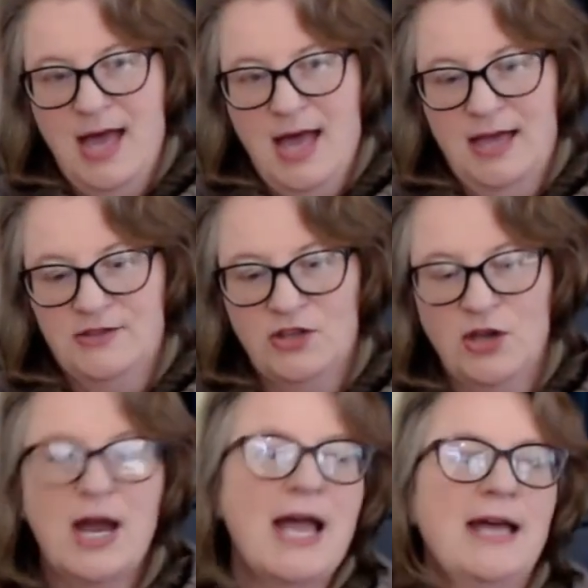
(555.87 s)
So
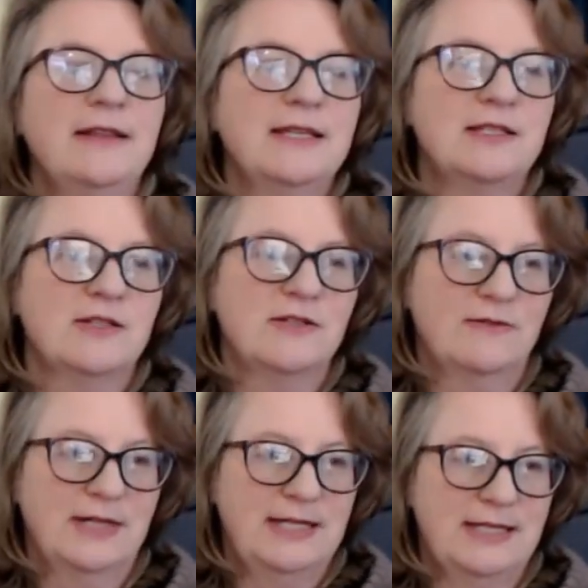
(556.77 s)
I had these two
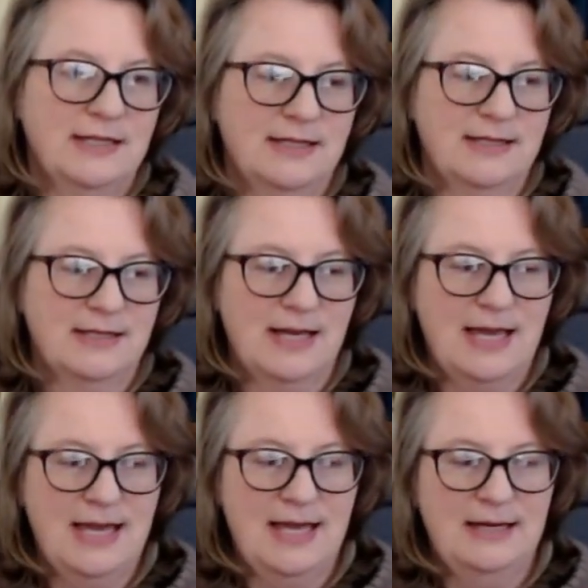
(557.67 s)
fleeces,
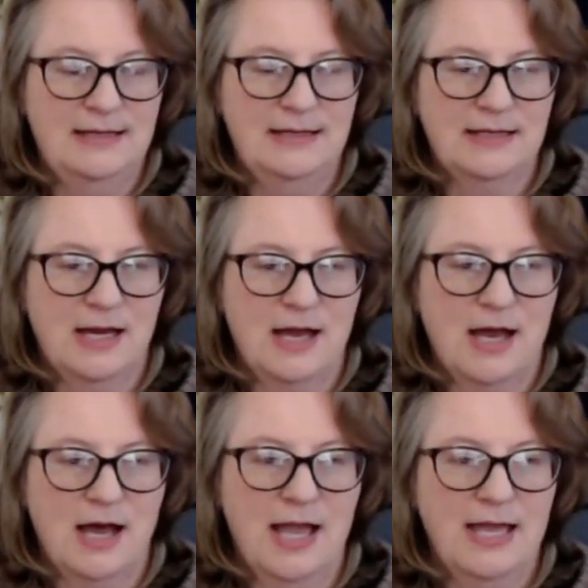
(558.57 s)
and
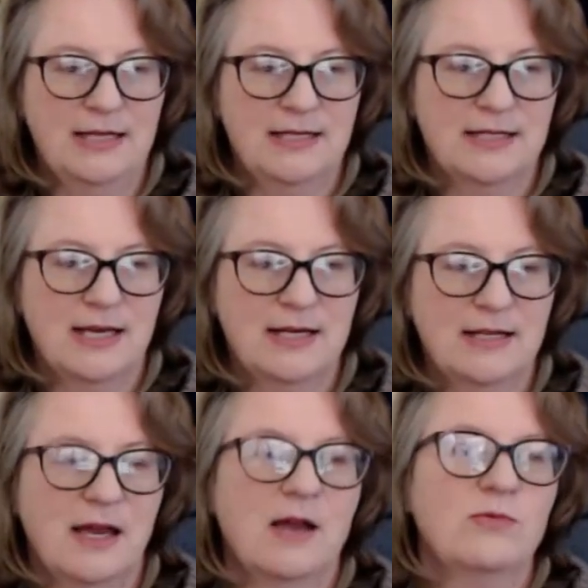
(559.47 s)
I had decided
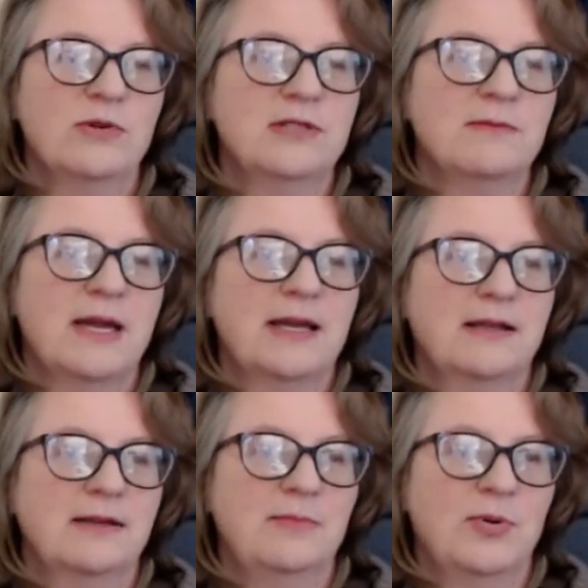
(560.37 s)
that I want to make
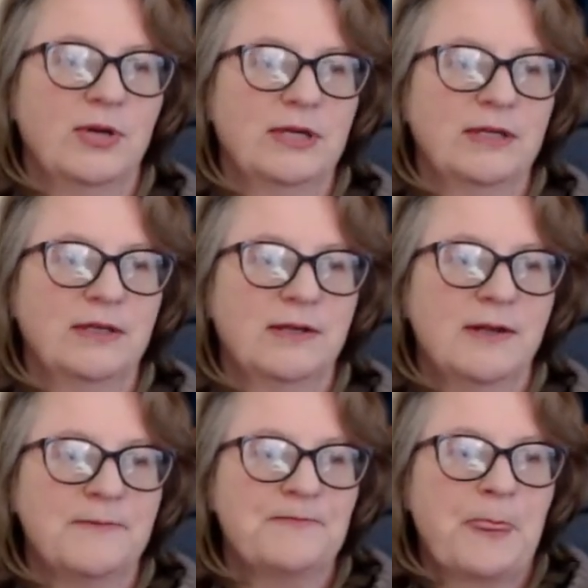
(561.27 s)
the Birkin
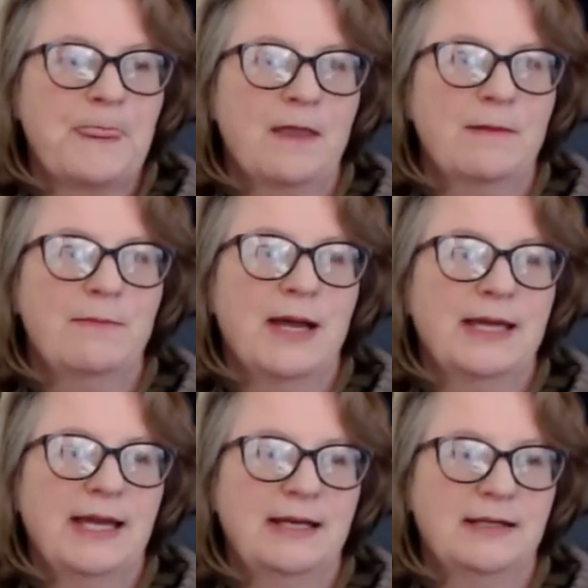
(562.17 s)
by
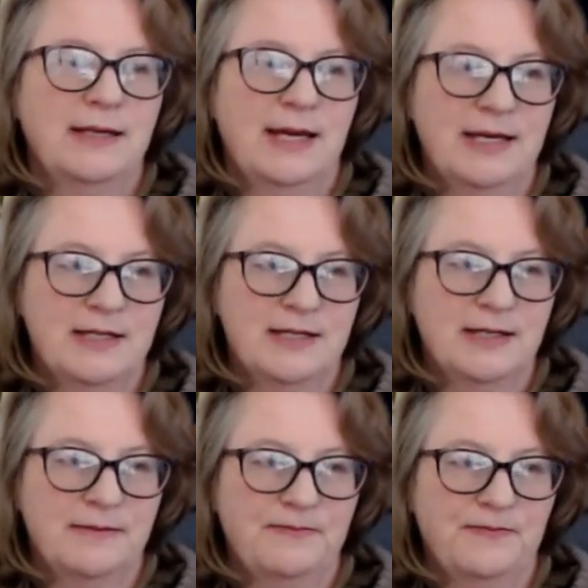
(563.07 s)
Caitlin
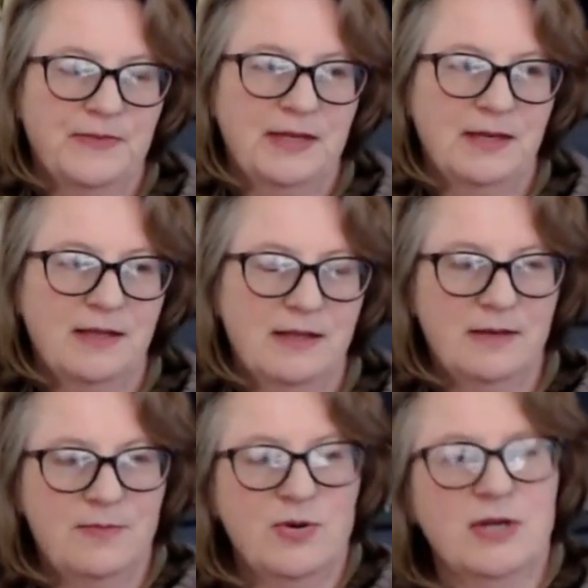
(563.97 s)
Hunter.
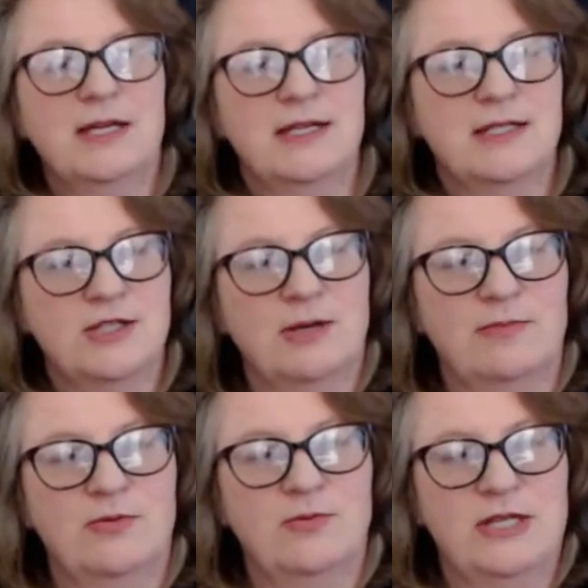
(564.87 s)
The Birkin is a
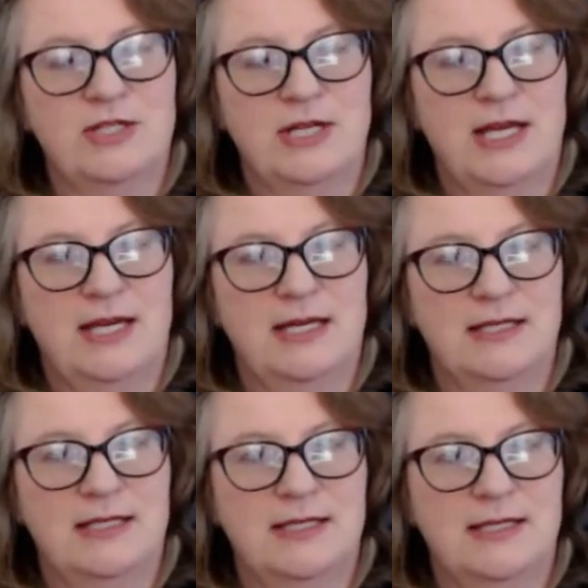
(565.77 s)
jumper which
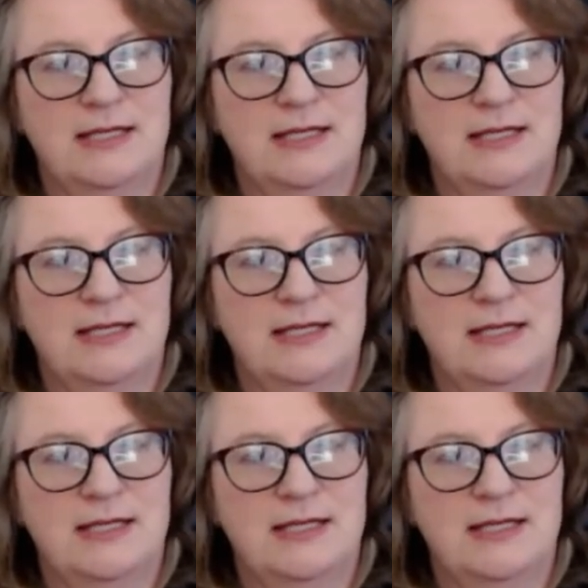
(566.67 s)
has,